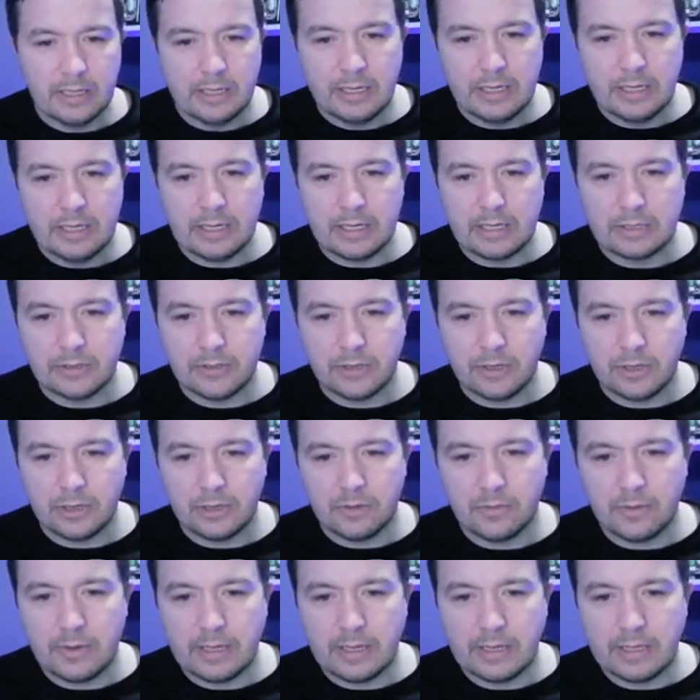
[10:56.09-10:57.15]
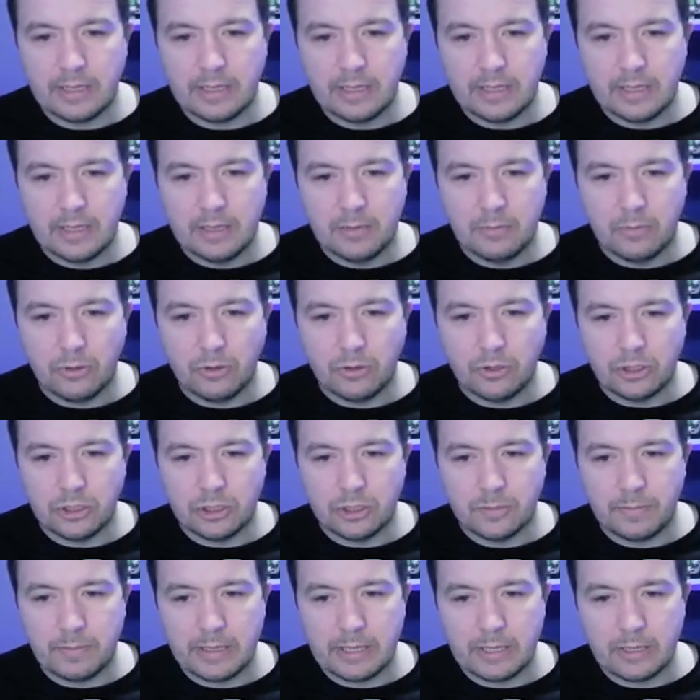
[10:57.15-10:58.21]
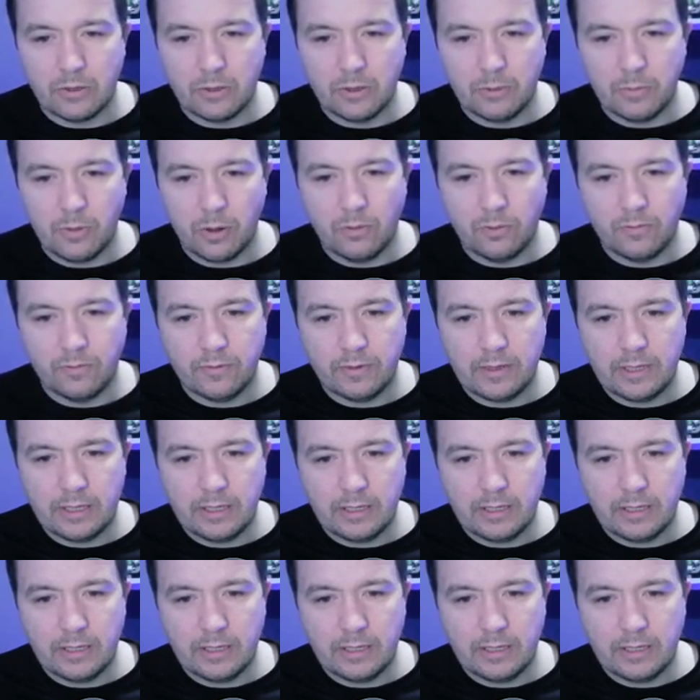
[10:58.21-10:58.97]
He gets nodded away. Puncheon to pick it up, hopefully.